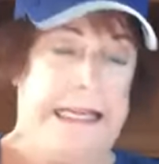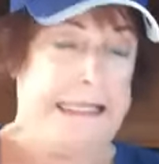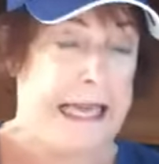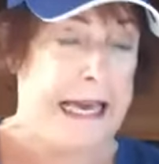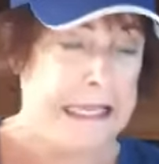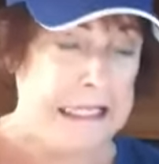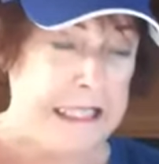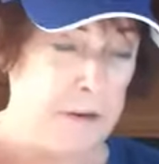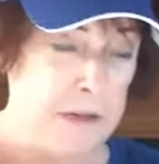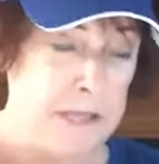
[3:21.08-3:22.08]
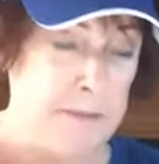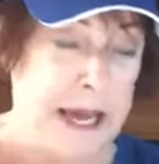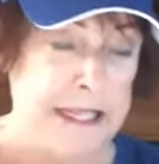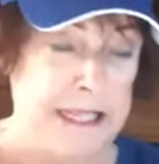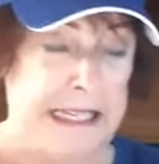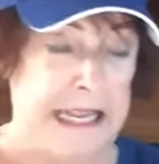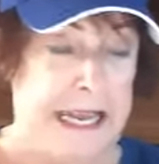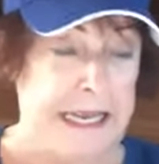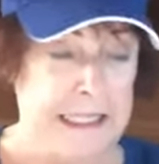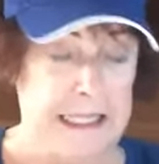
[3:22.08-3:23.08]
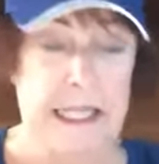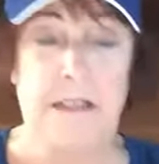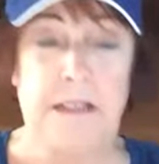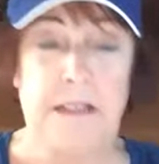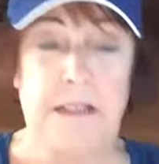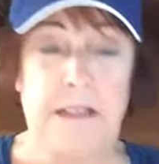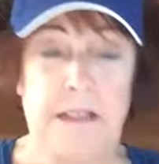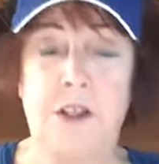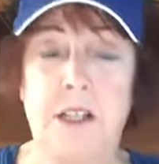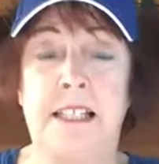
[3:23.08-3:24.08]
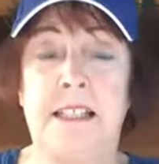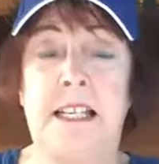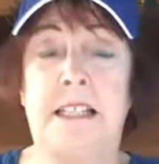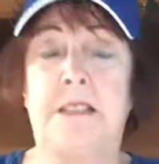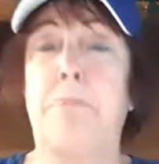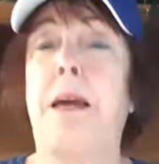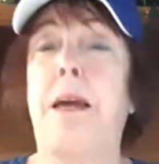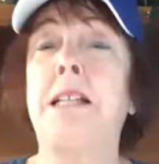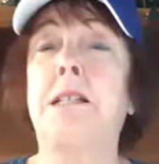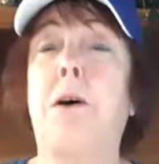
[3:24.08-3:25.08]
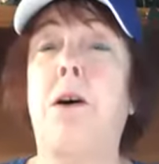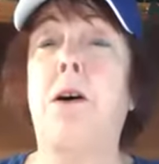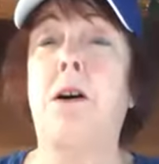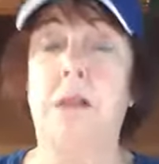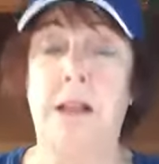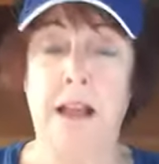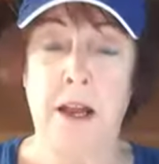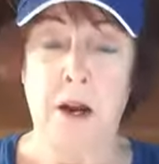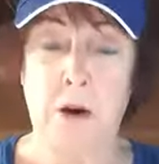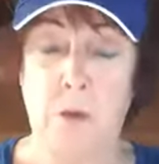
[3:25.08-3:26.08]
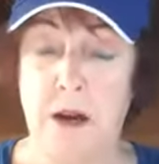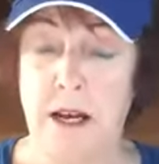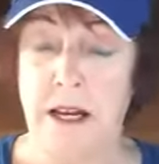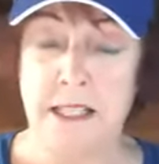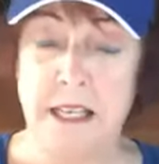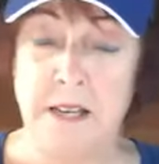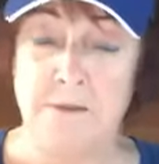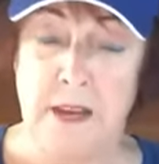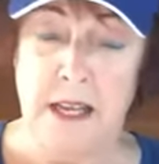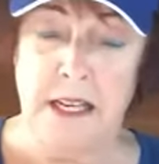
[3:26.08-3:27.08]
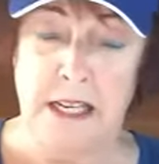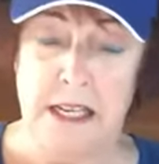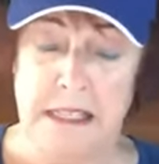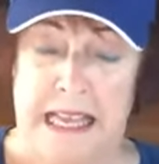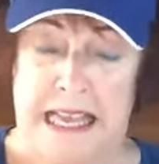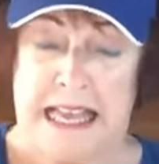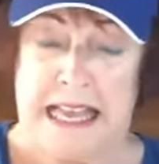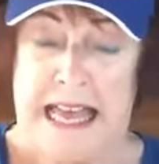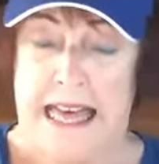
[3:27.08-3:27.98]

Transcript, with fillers: Yes, it was back in 1839 that the baseball was invented.